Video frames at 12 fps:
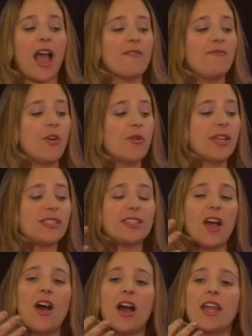I'm
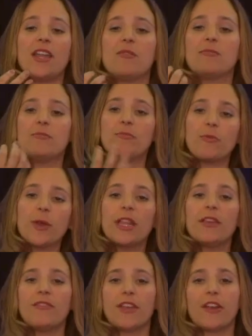focused on
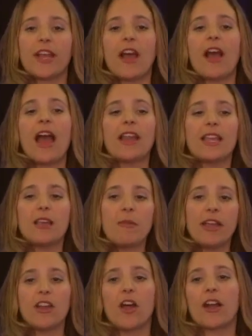really figuring out how to get
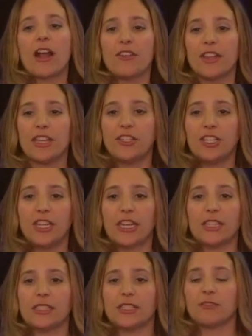my daughter everything she
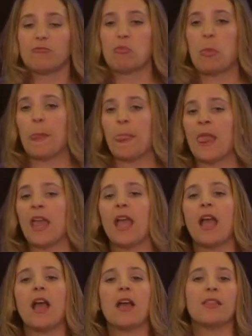needs.
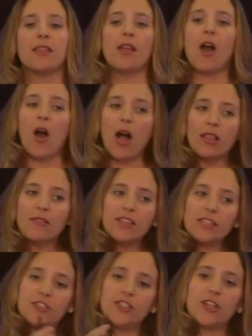All of
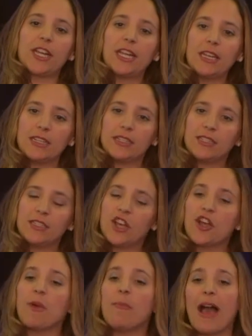this journey
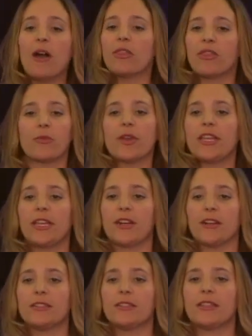took about 3
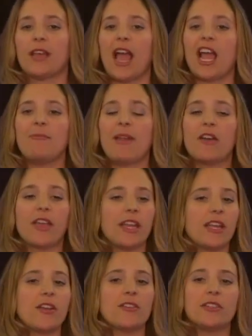years. I'm now
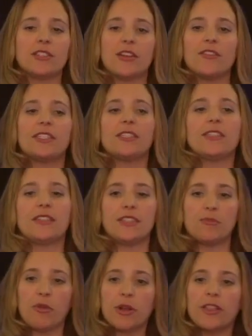getting her the services and
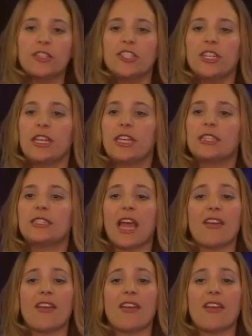support that she needs.